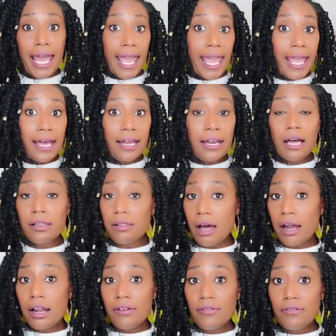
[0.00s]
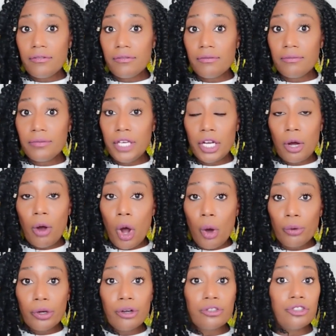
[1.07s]
and a lot of
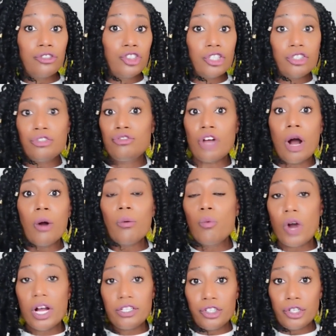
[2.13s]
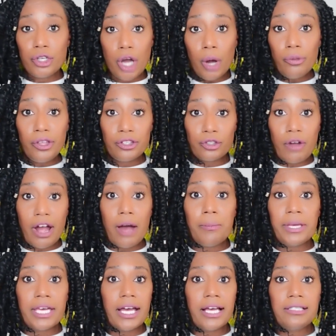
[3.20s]
owners just don't want to go this route
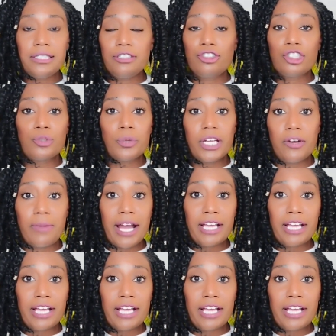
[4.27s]
because it's just what everybody's